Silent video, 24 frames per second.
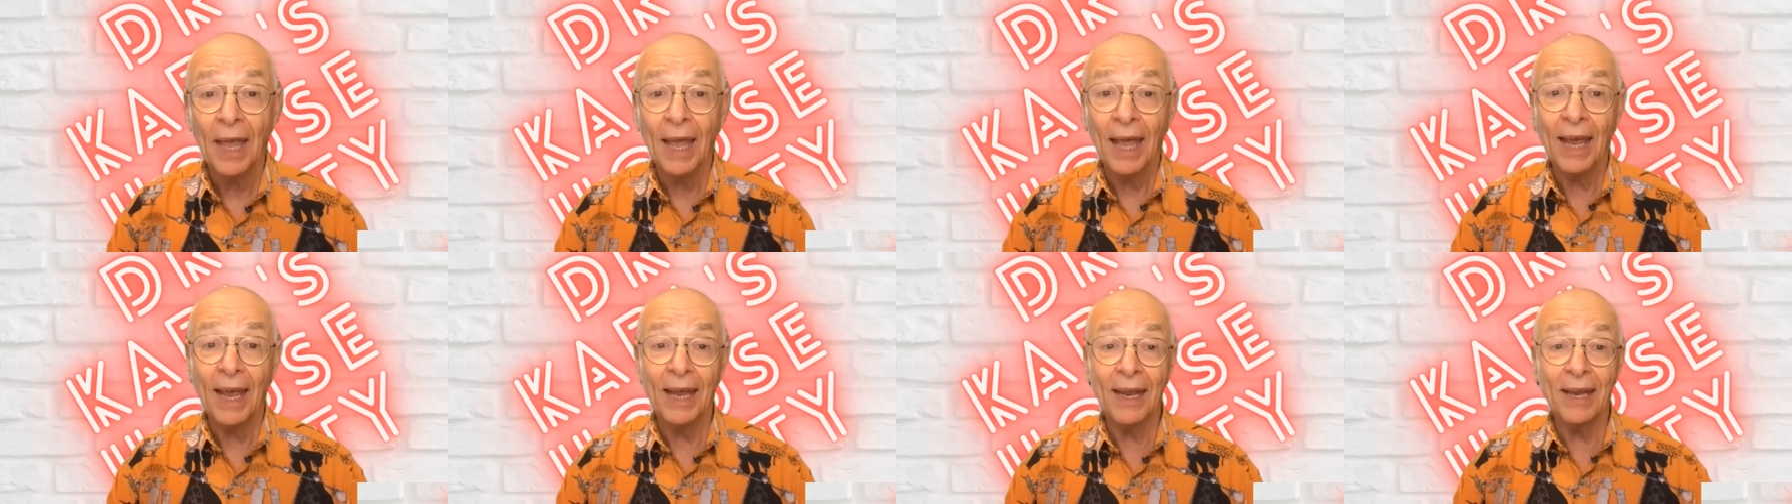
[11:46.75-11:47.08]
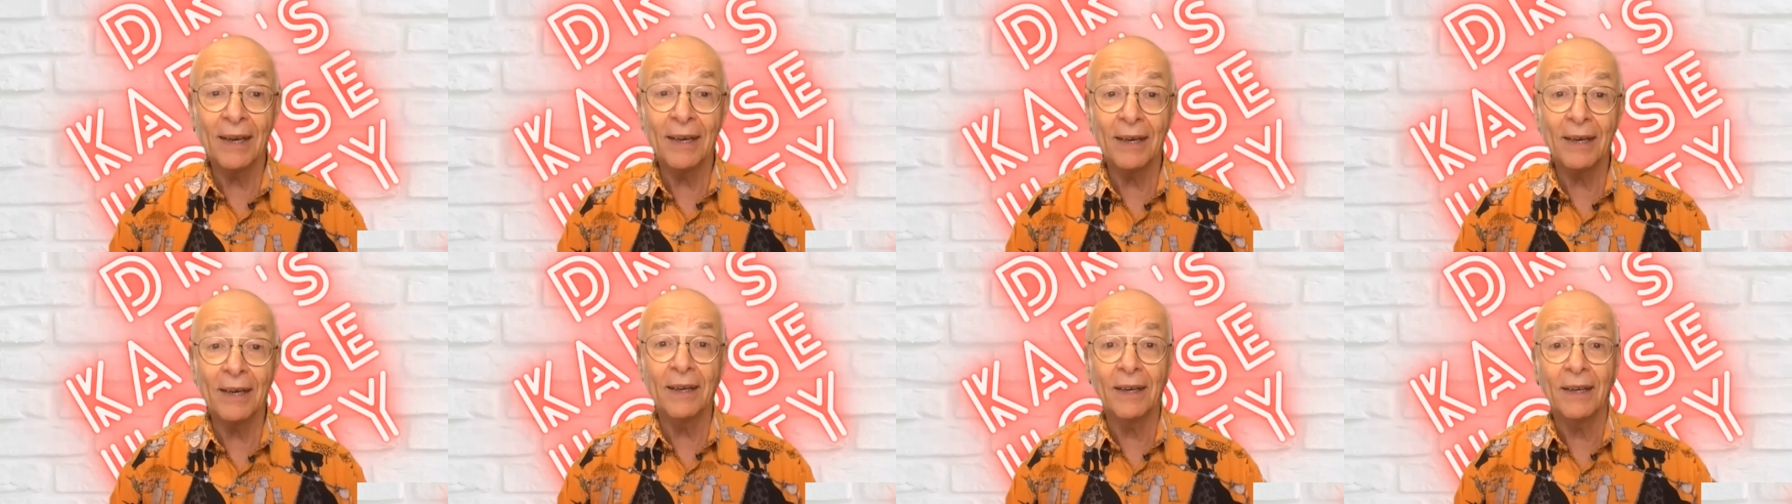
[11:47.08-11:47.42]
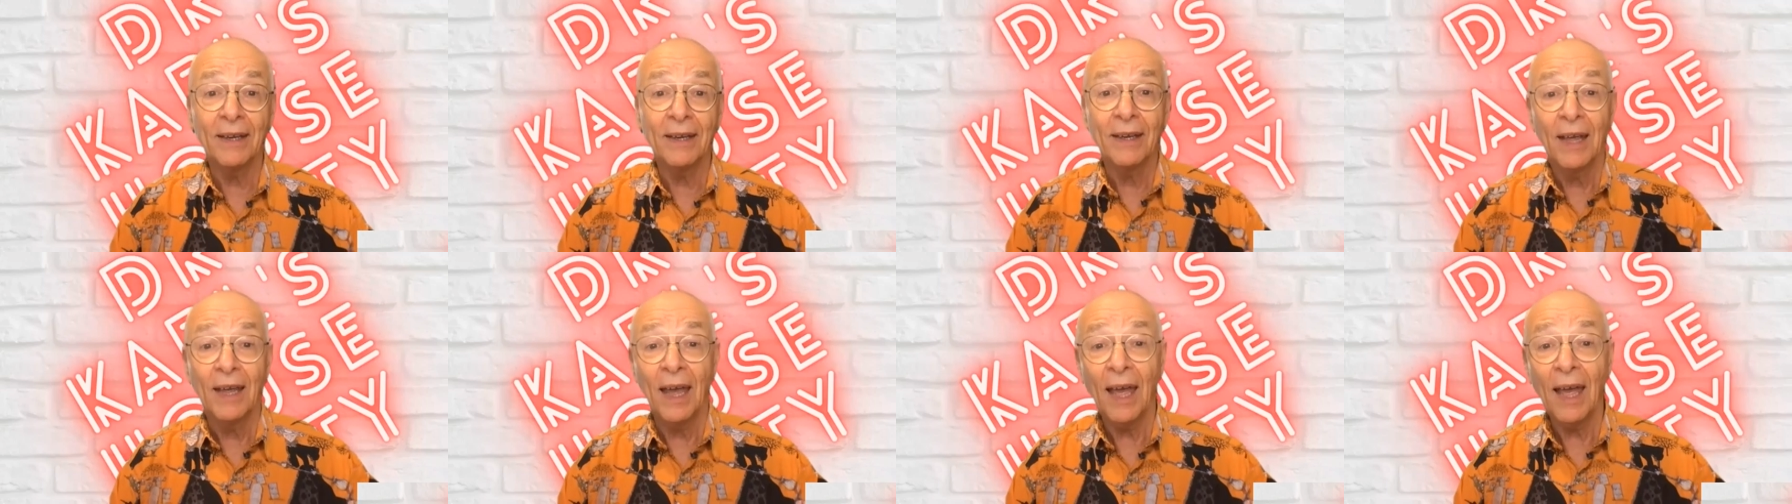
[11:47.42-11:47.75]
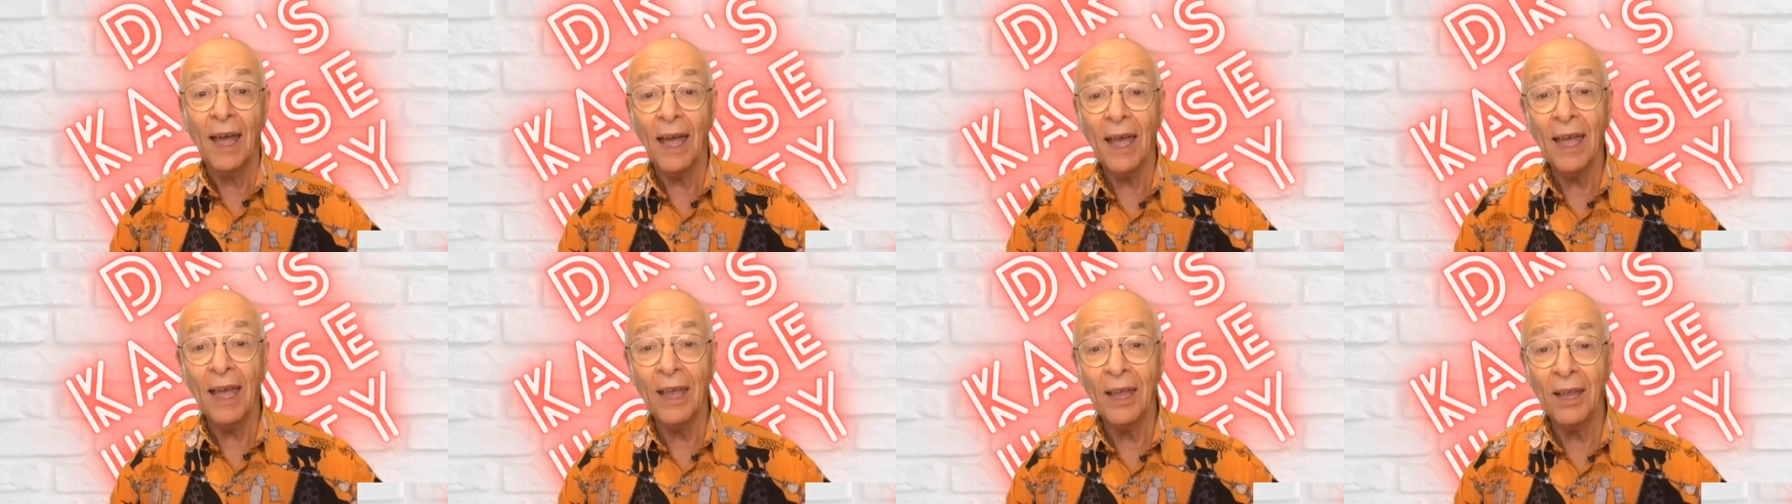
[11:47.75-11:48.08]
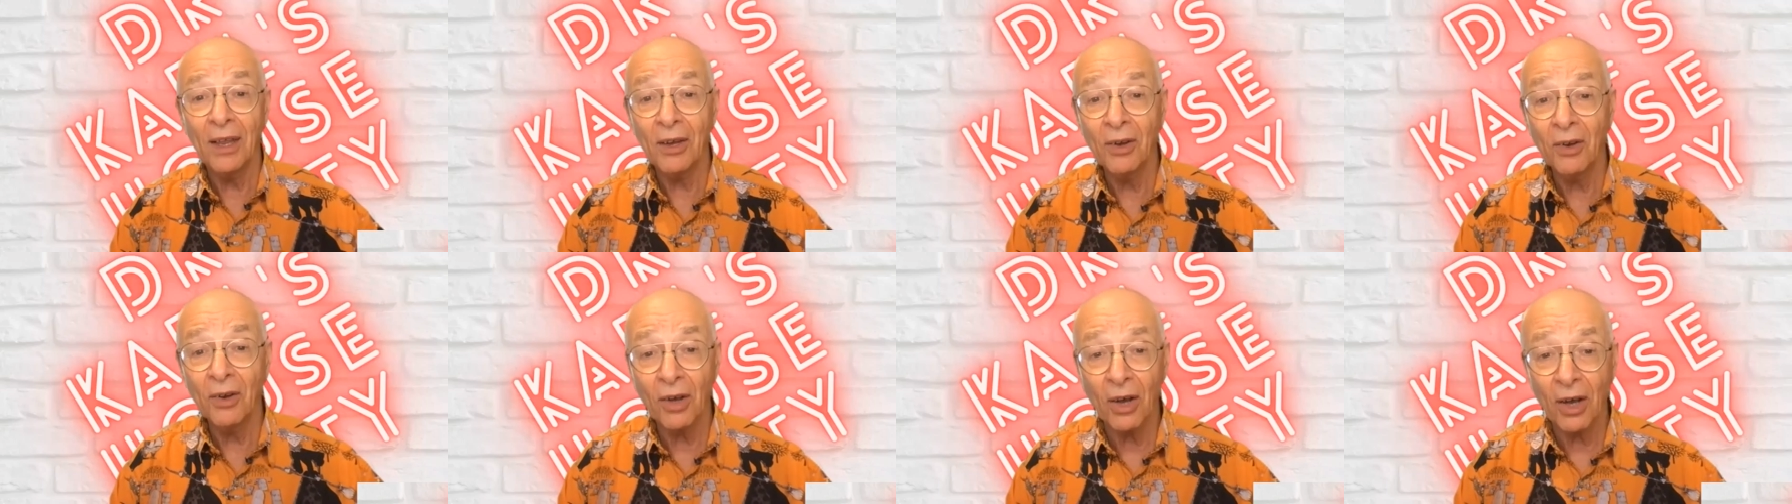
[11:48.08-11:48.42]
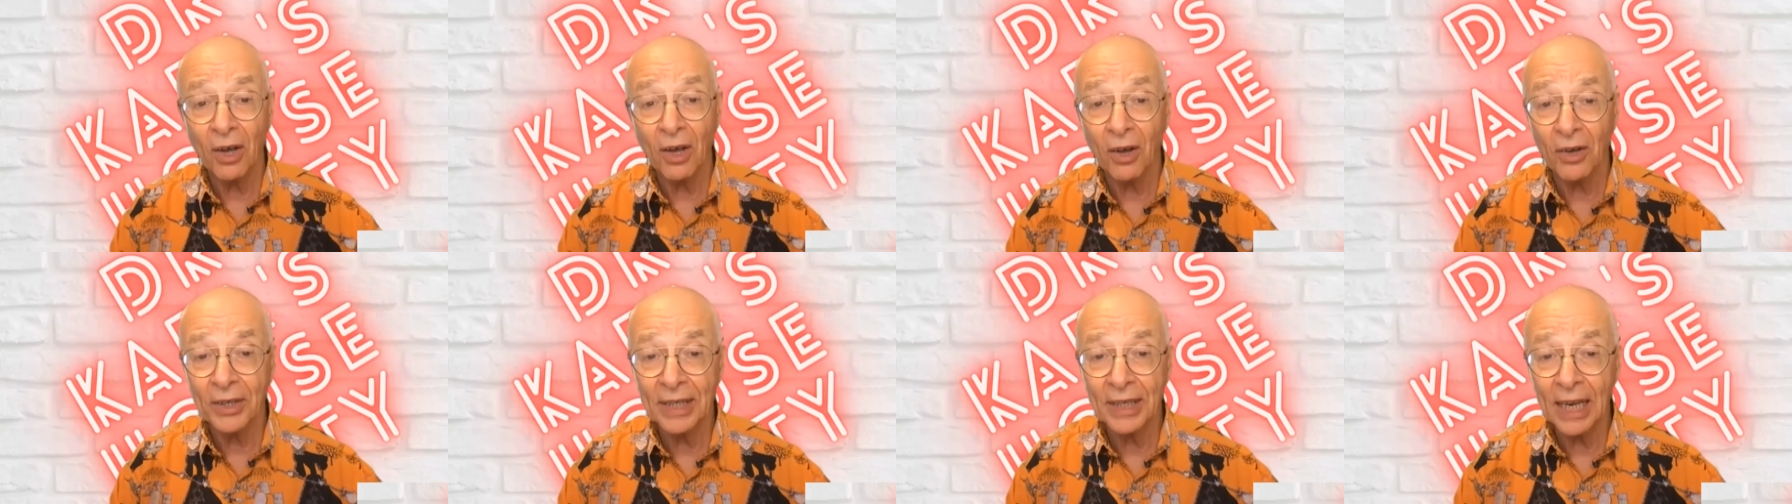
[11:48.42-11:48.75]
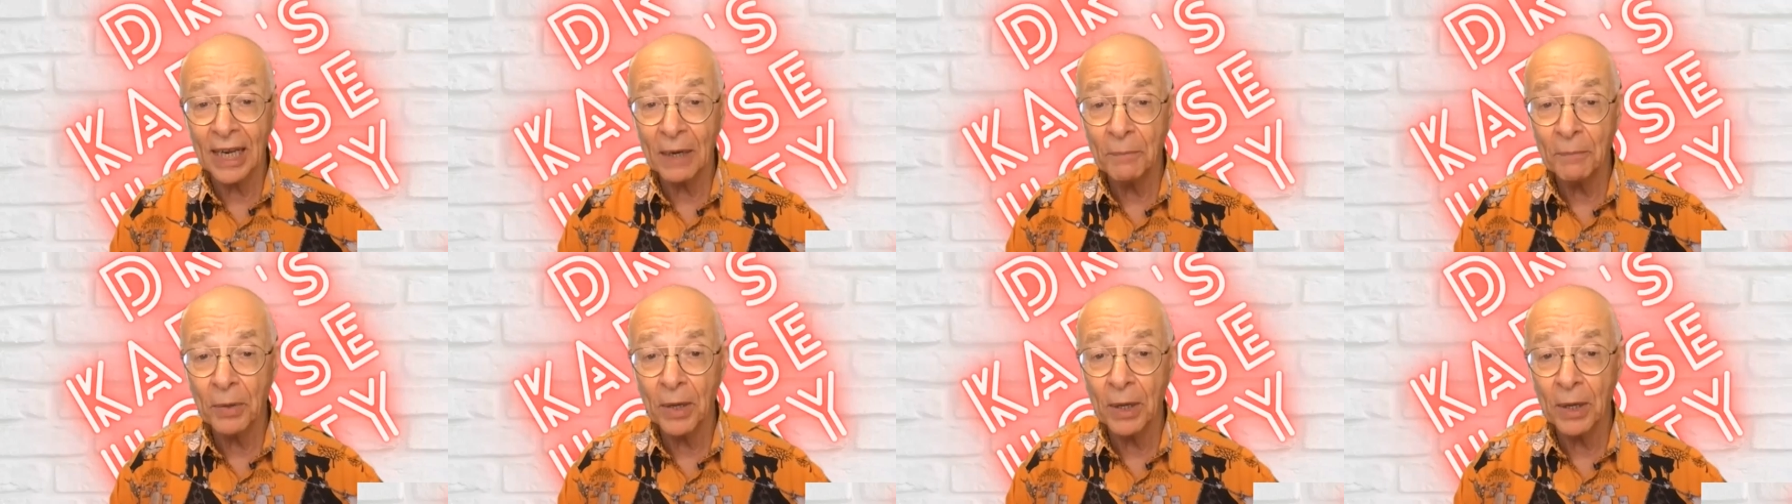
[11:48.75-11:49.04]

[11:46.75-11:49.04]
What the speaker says: And hey, look, I've got dead